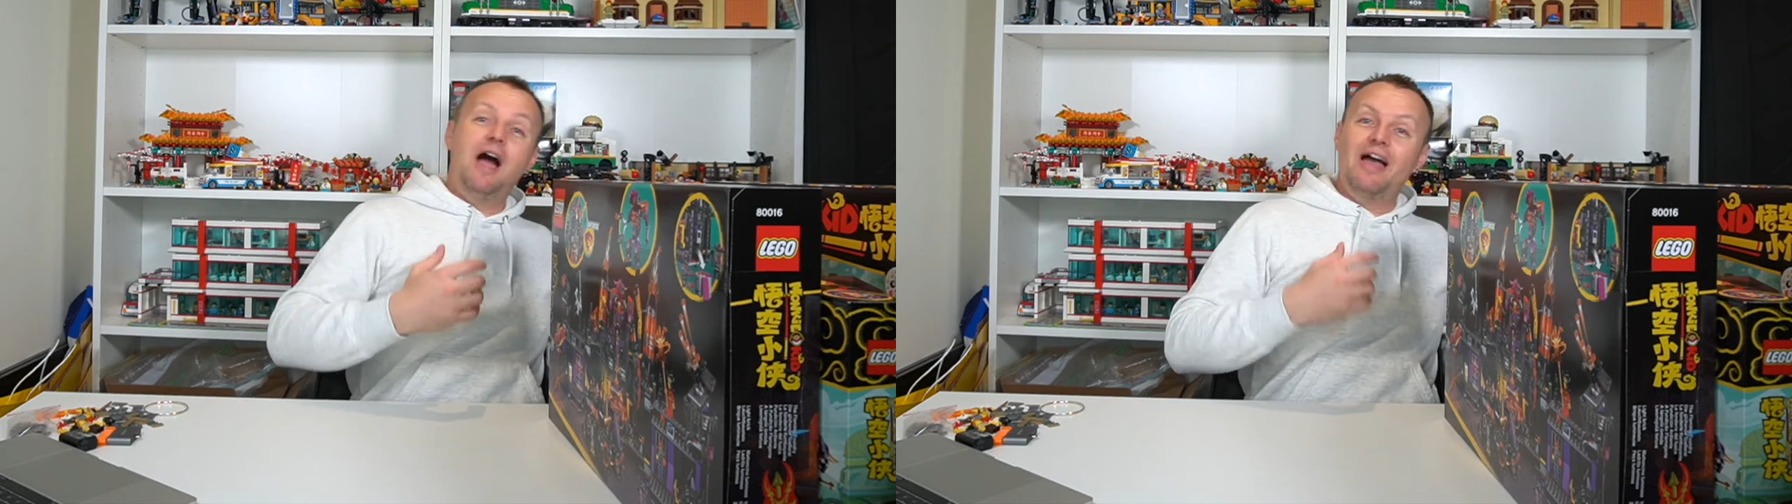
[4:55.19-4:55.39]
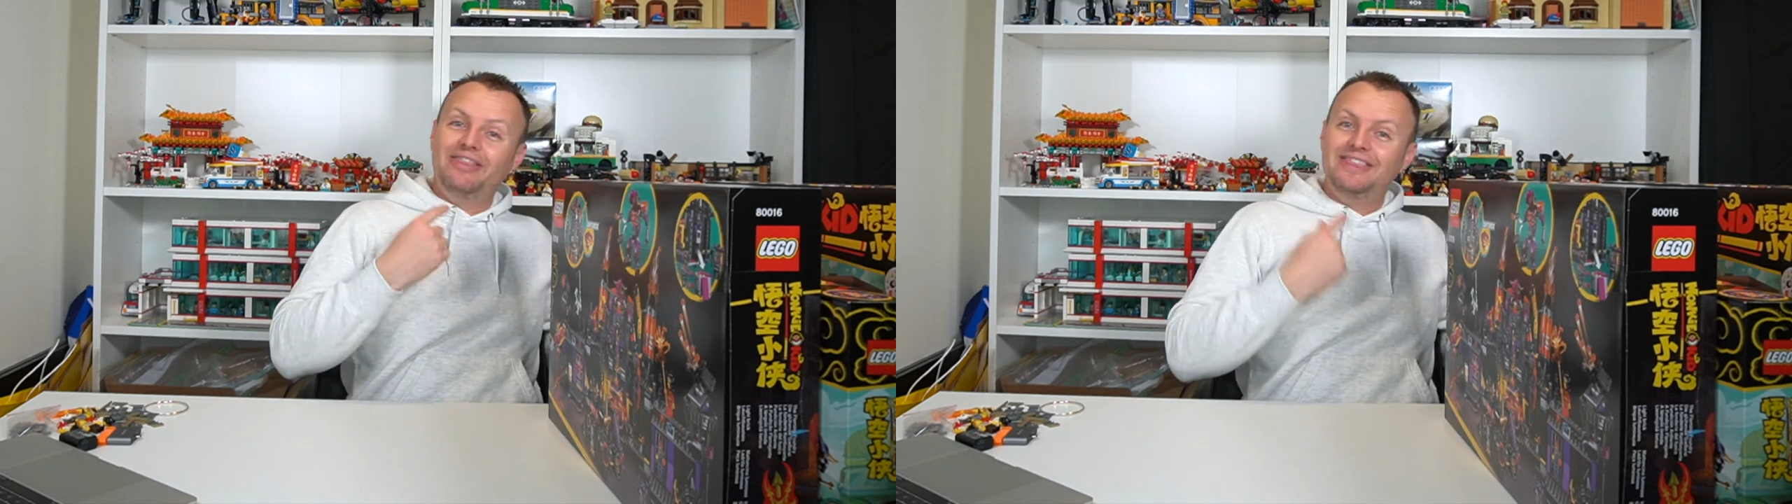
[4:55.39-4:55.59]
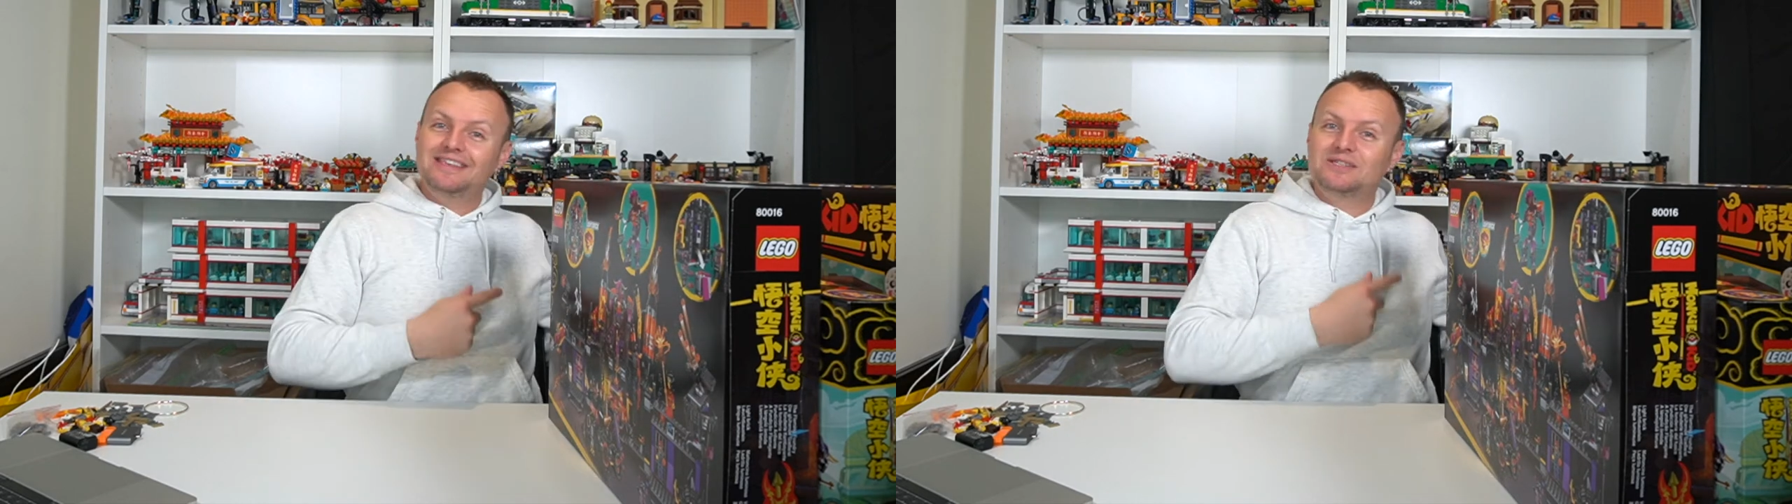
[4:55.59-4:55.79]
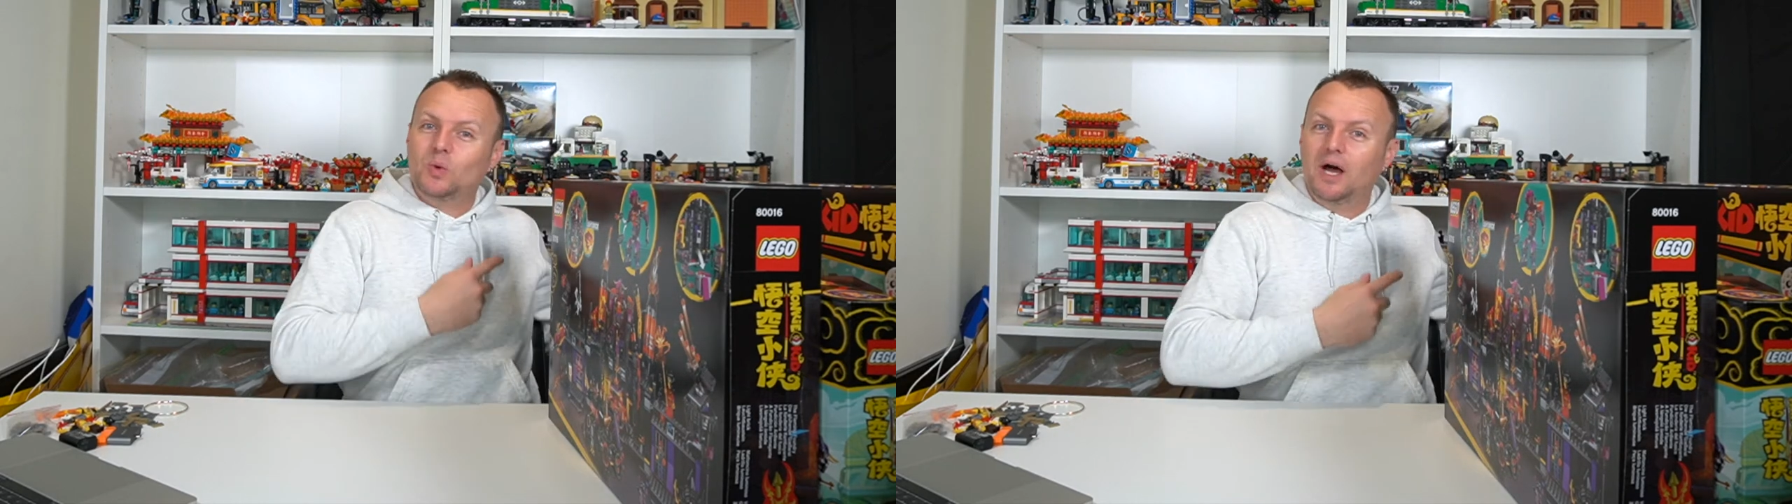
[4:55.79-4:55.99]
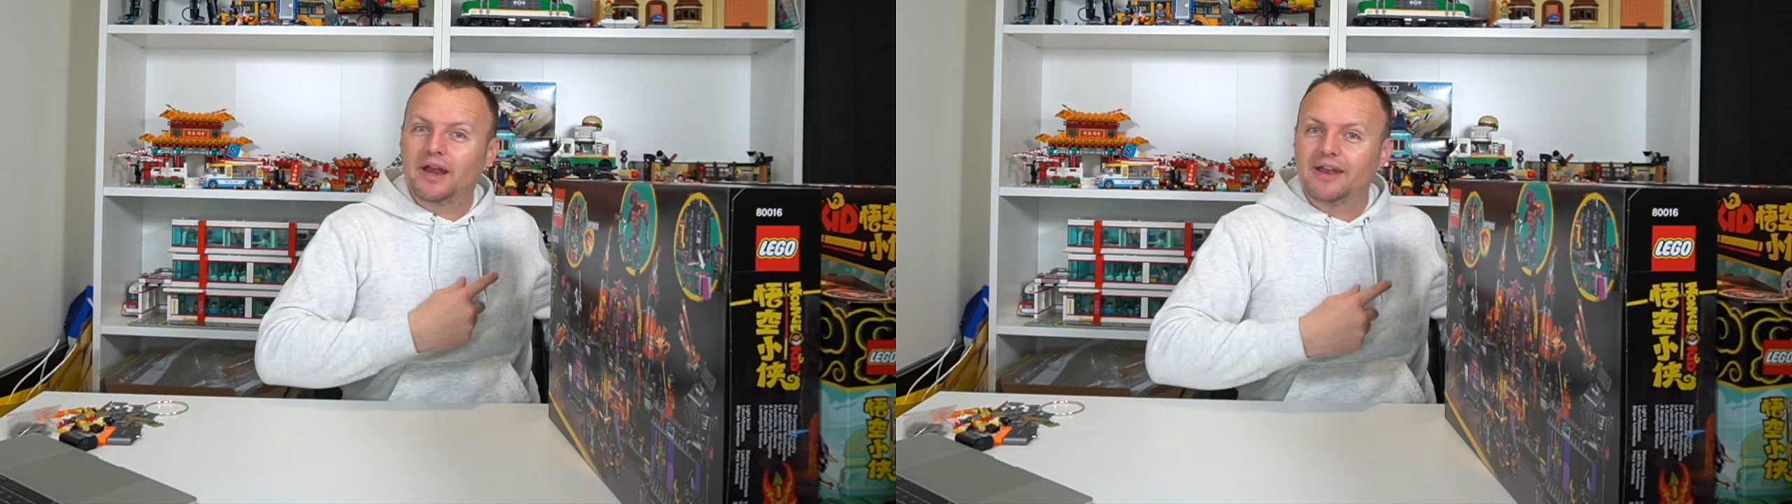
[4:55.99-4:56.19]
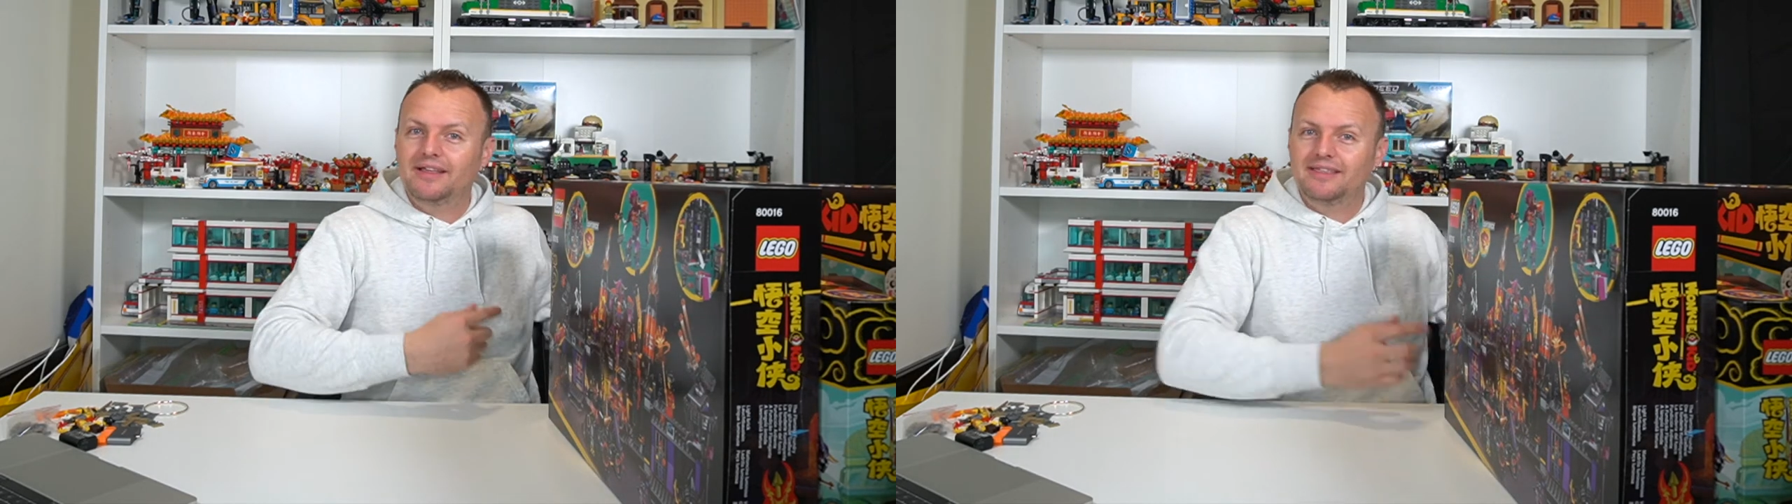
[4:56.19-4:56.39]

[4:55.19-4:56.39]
right, this one,